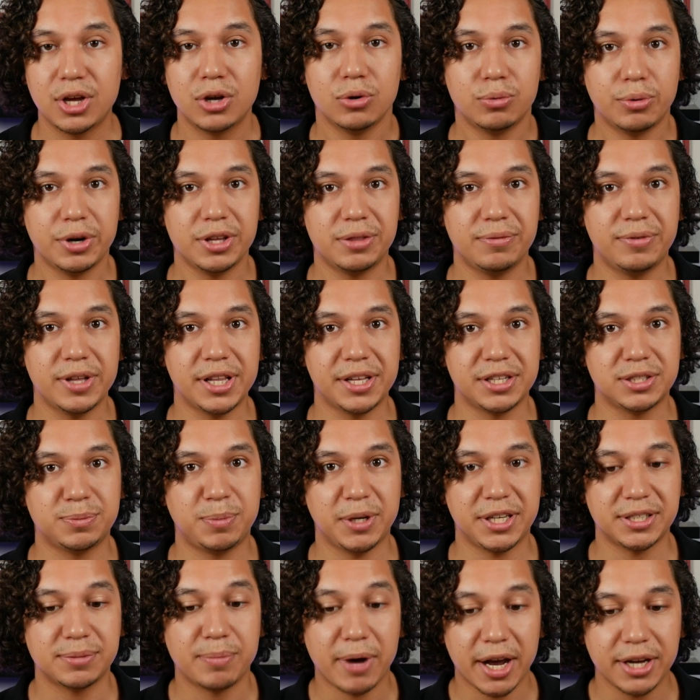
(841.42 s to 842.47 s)
with Vilis.
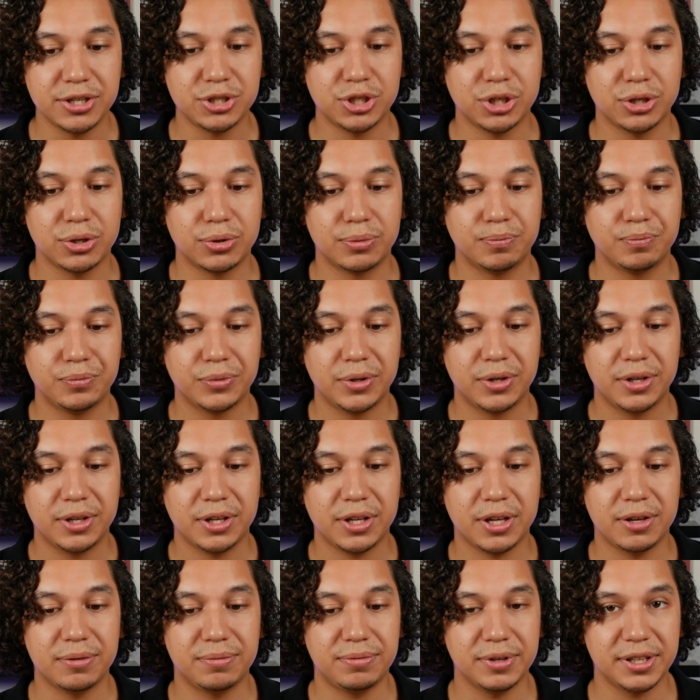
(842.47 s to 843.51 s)
Because mind you,
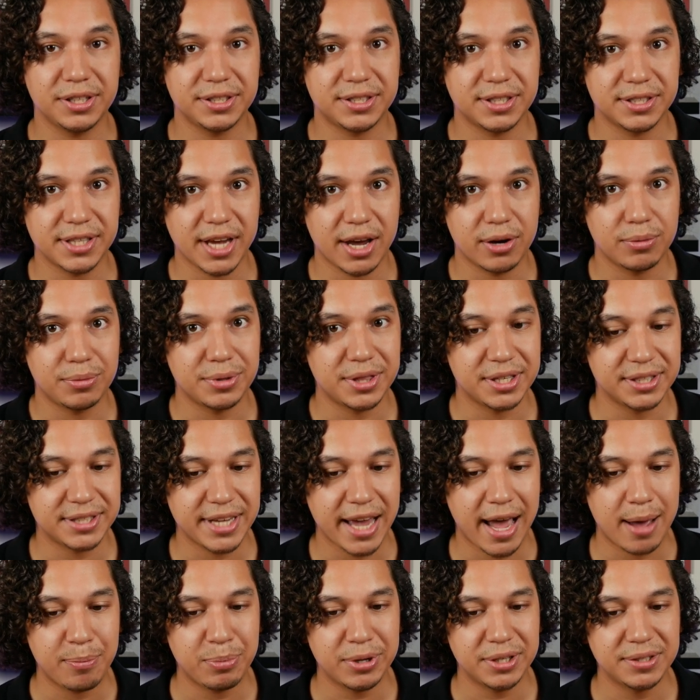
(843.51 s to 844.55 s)
if Vilis is out when this
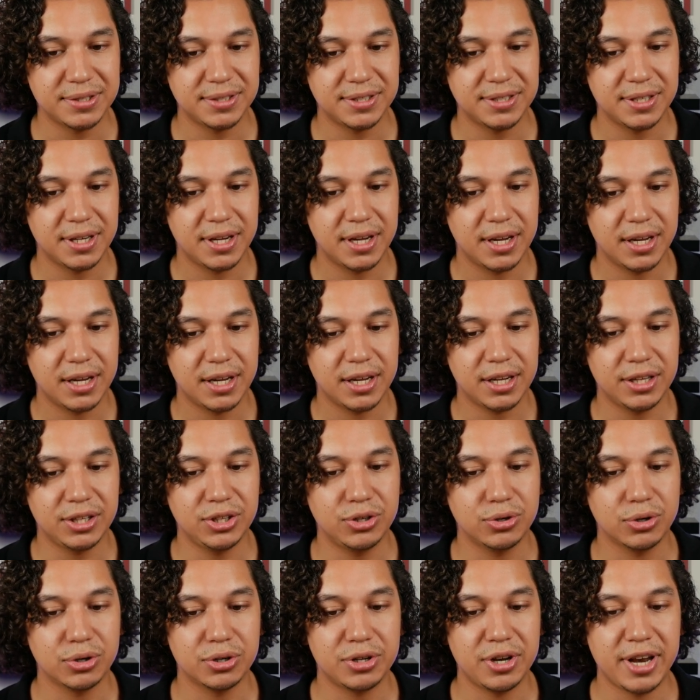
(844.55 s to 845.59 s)
happens,
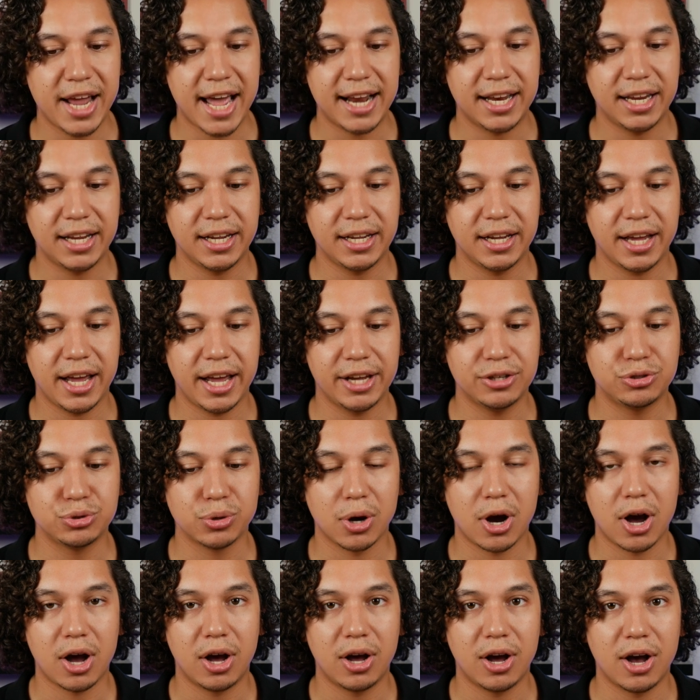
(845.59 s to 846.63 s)
you're netting a
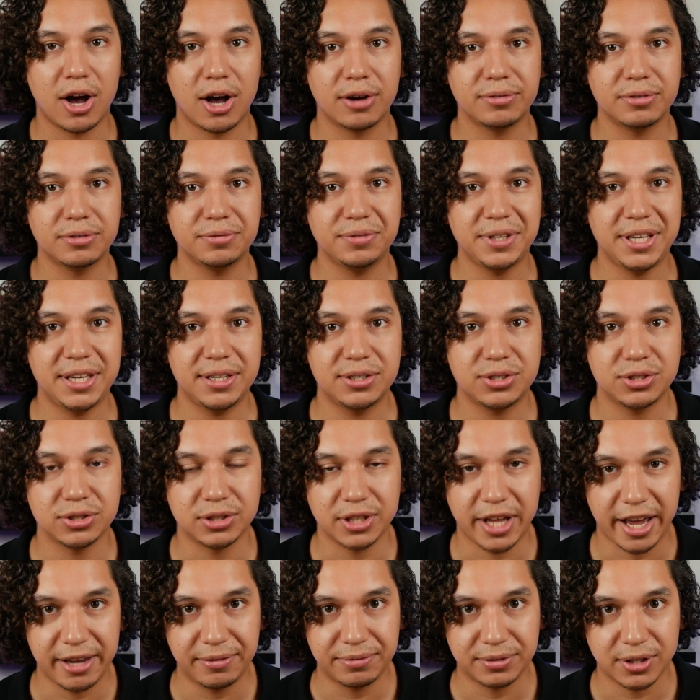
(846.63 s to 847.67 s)
draw off of each
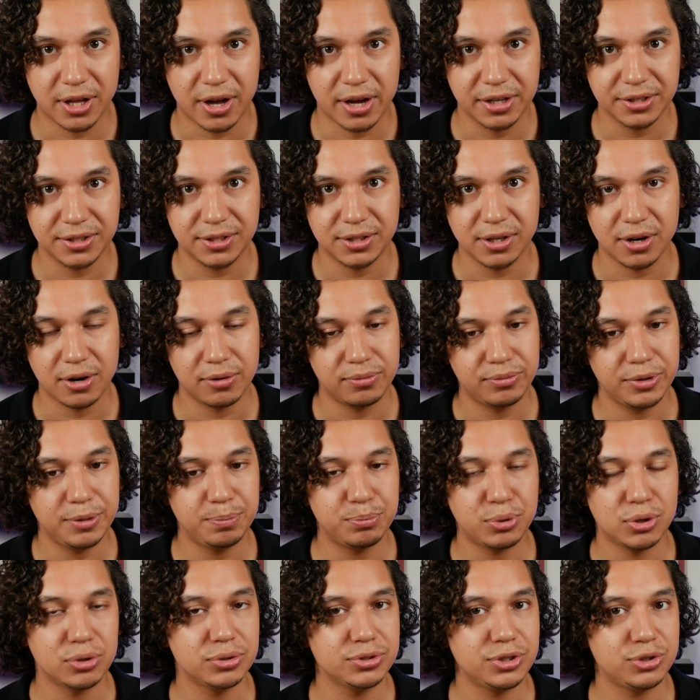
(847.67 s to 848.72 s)
life loss. So if we
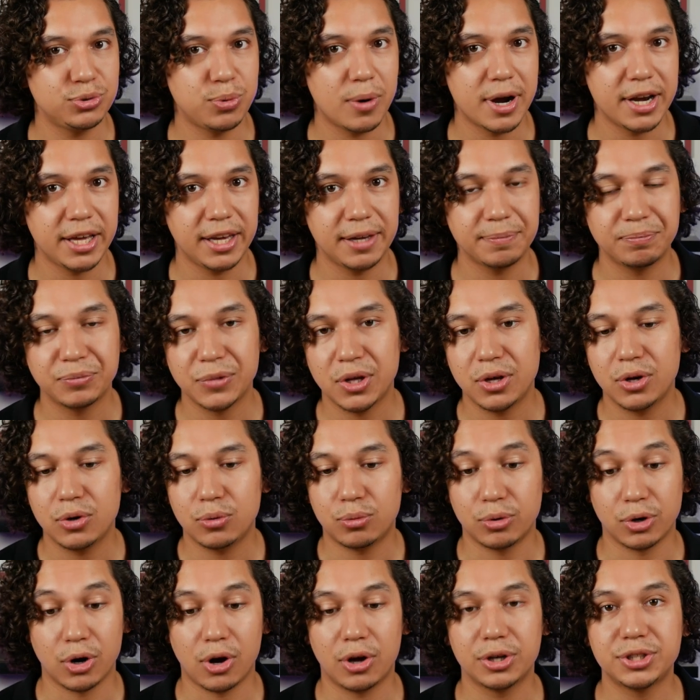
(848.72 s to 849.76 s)
pulled 20,
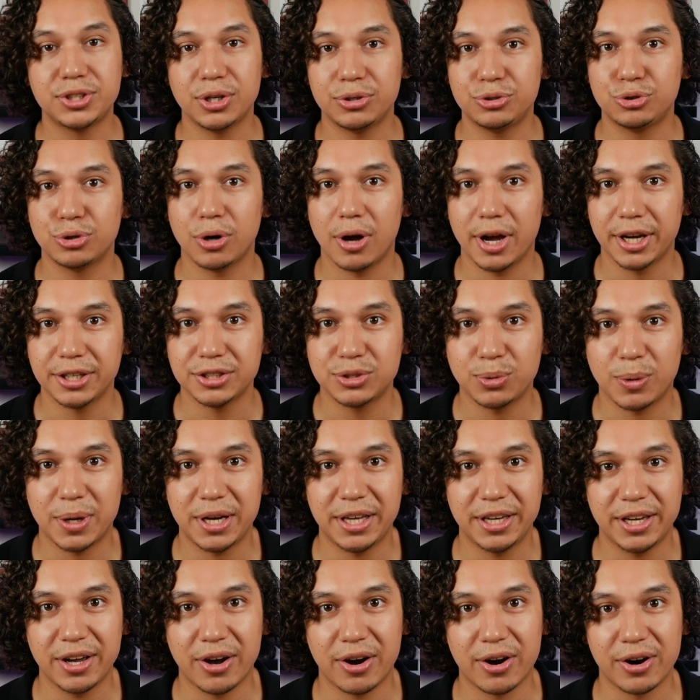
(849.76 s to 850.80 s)
we're also drawing
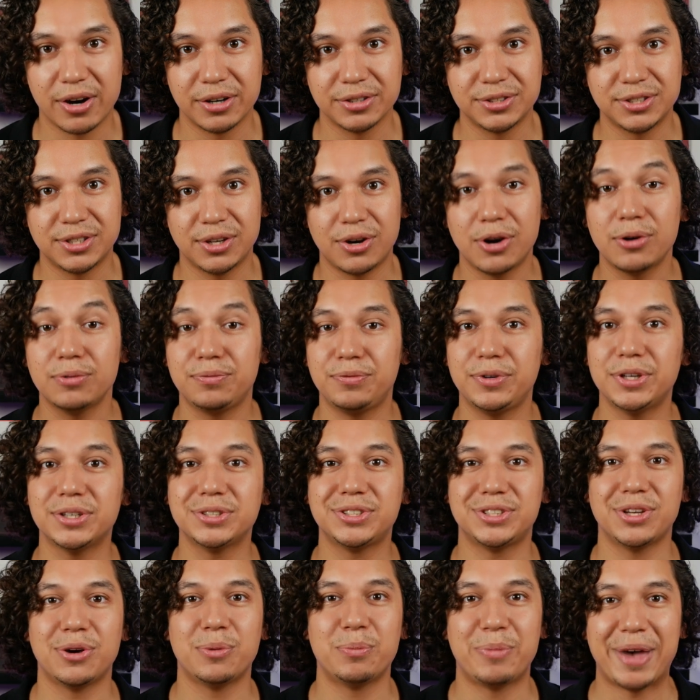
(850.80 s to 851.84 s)
20 cards. So don't feel
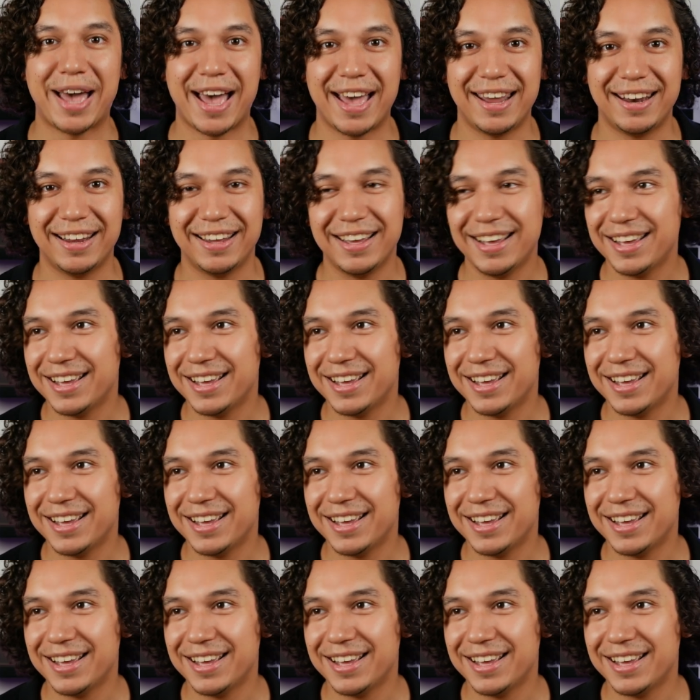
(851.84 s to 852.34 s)
so bad